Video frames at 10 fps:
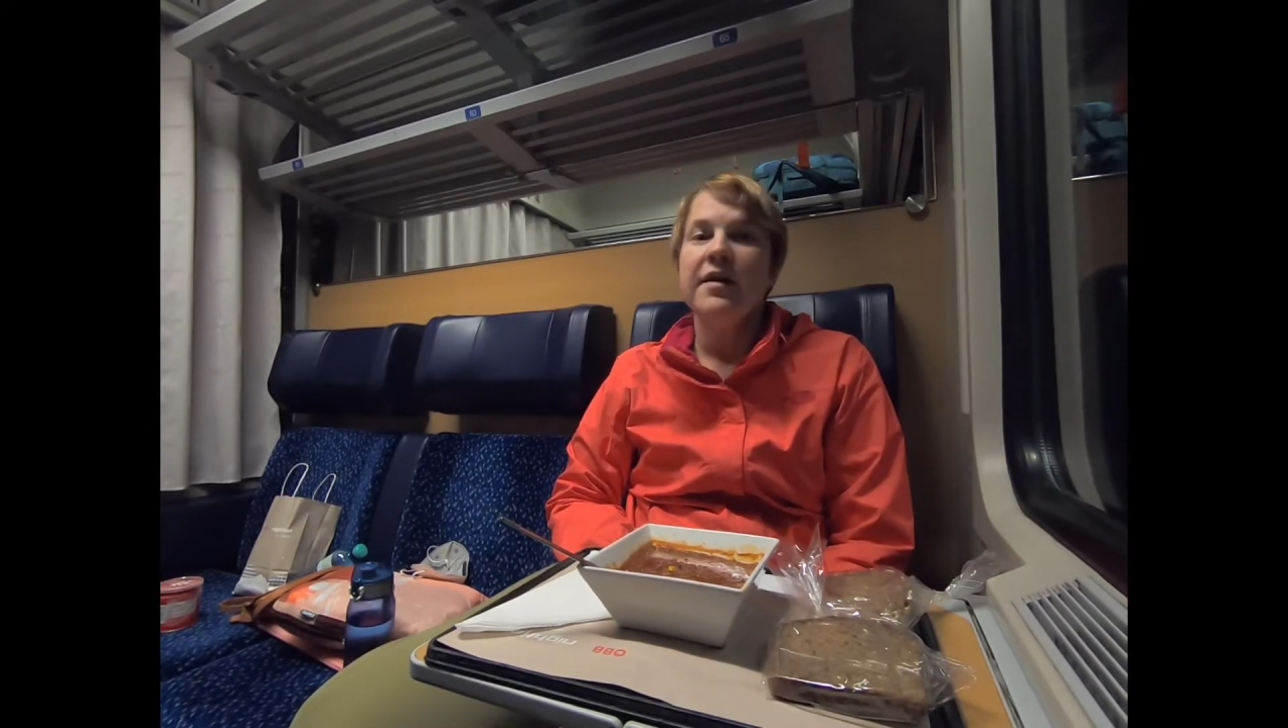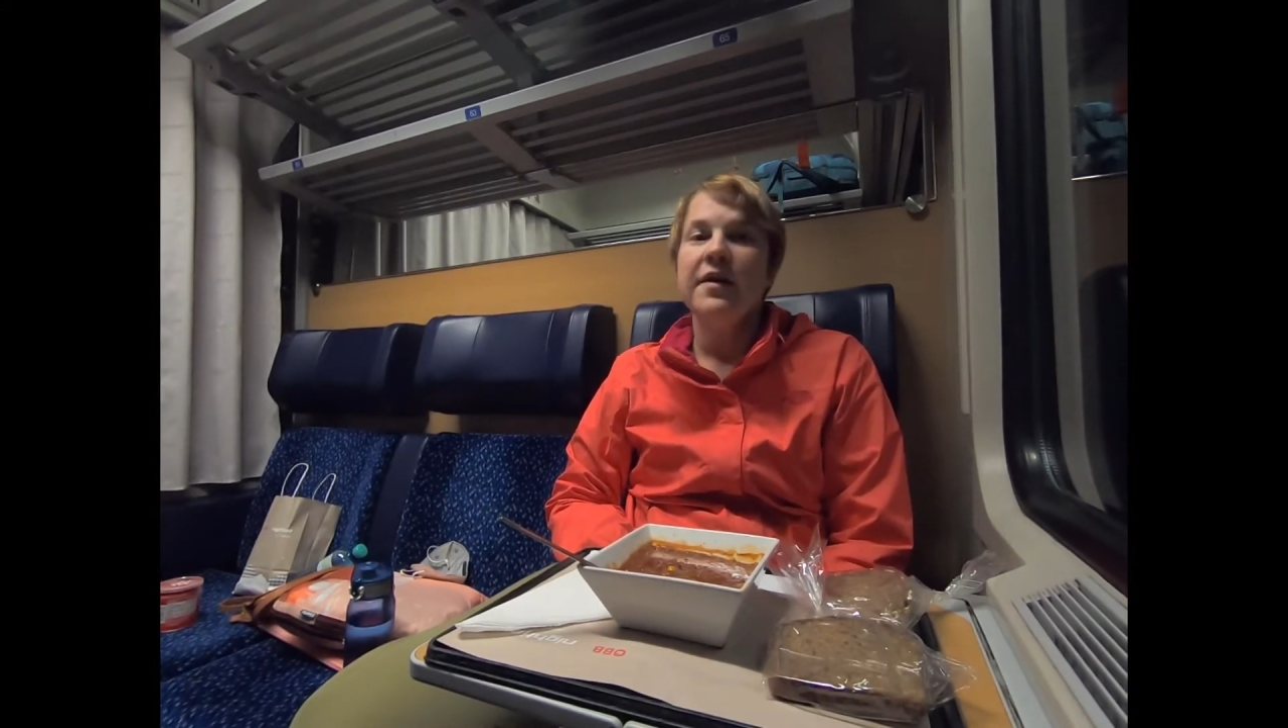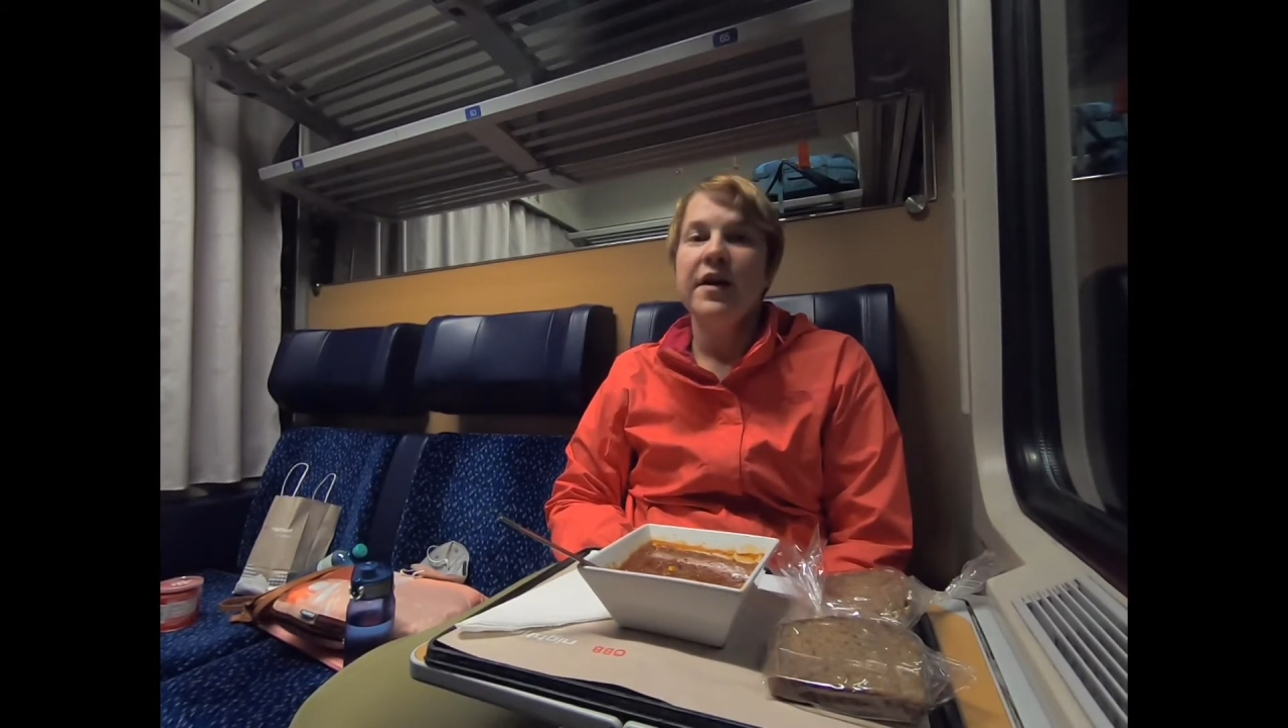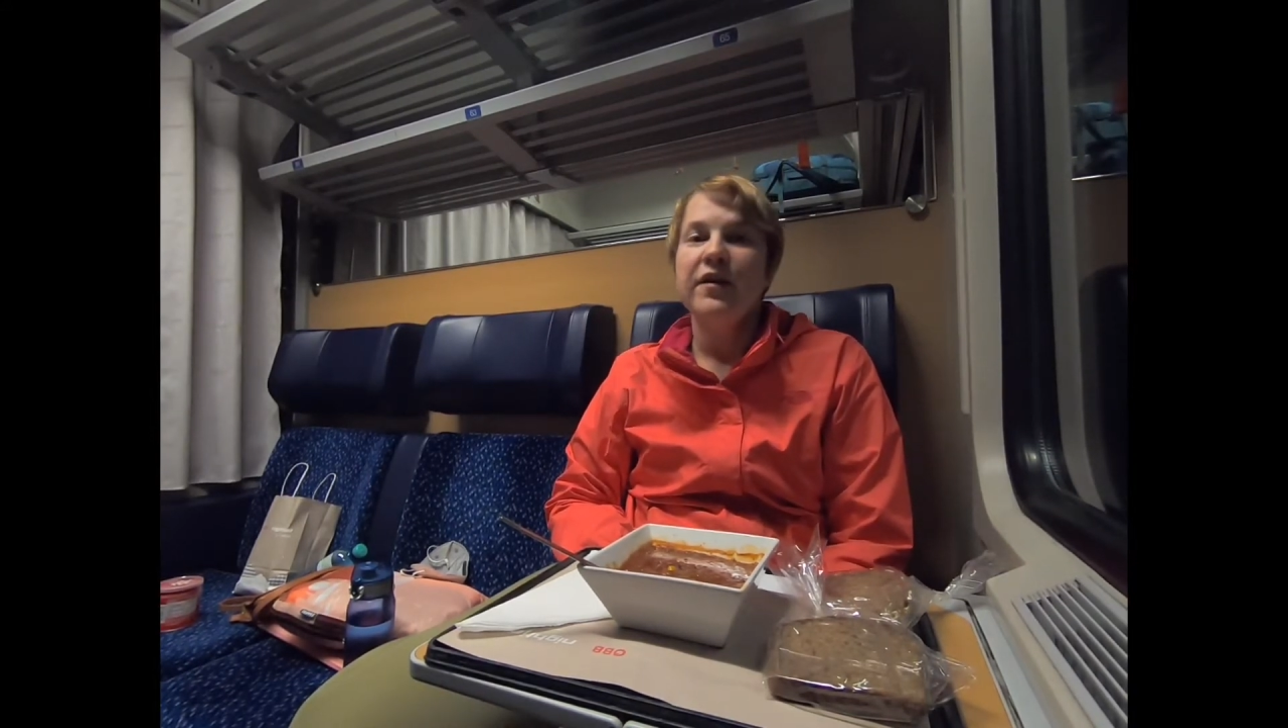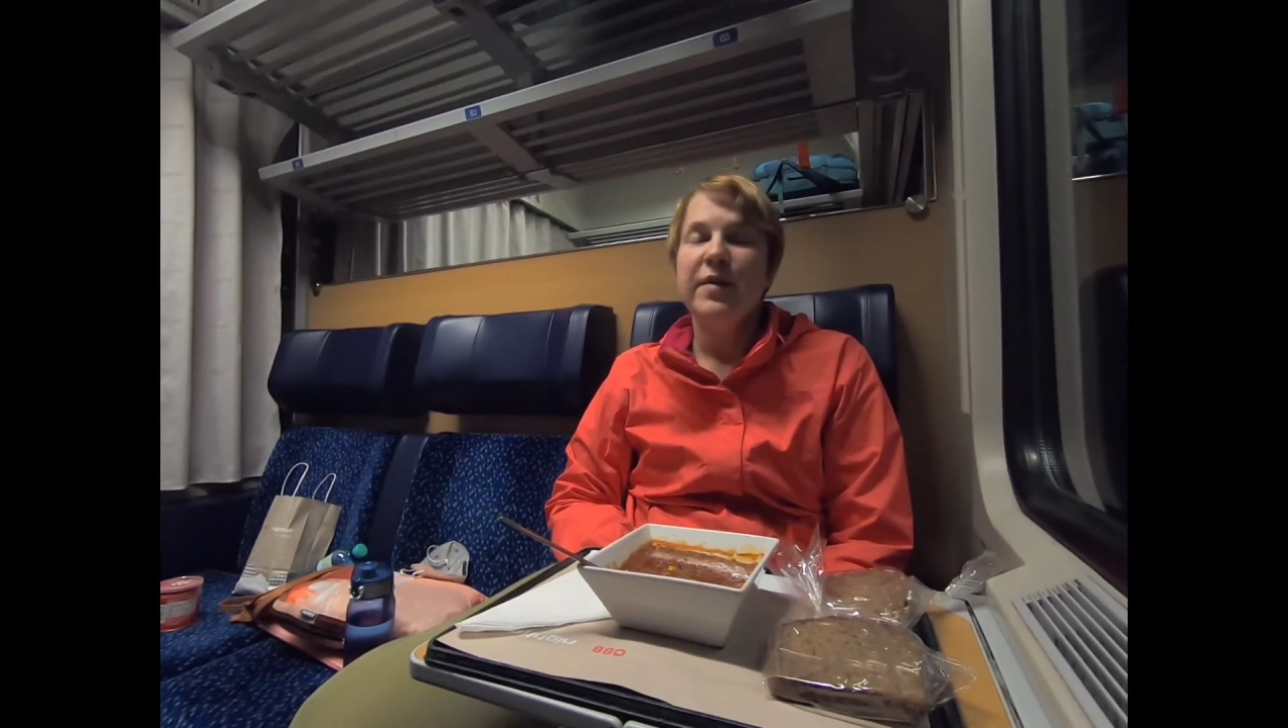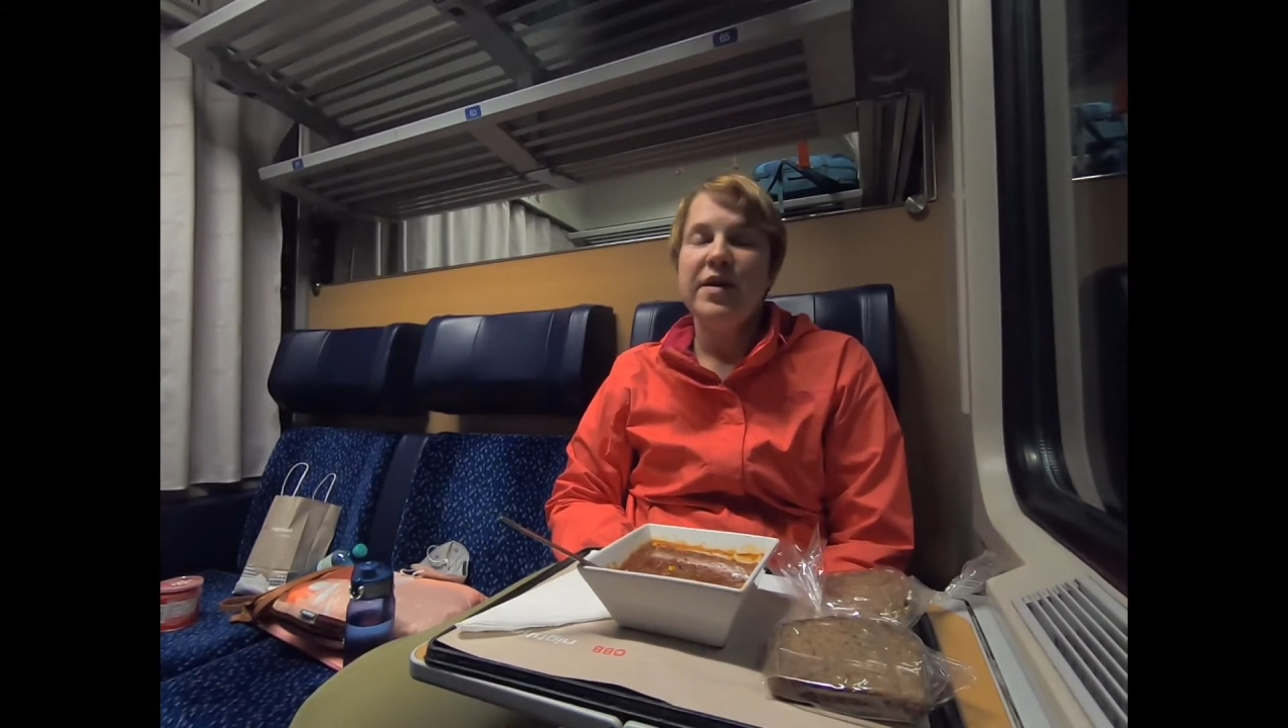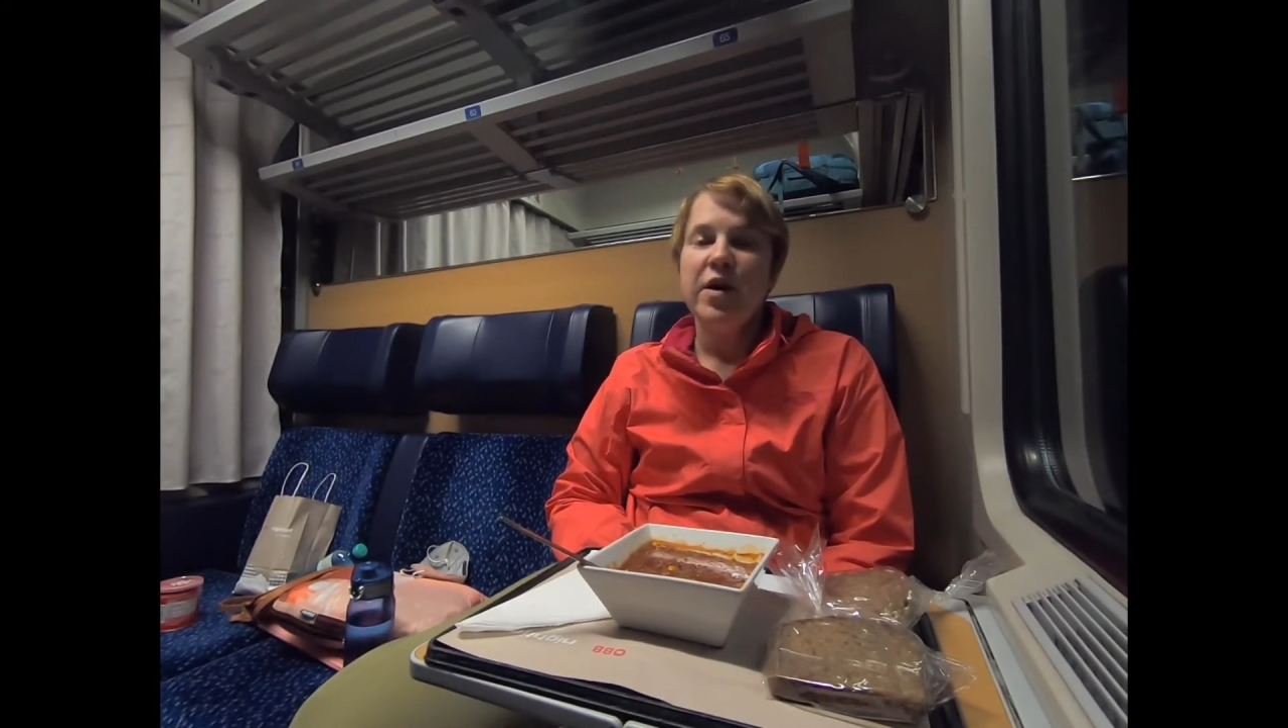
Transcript: there have been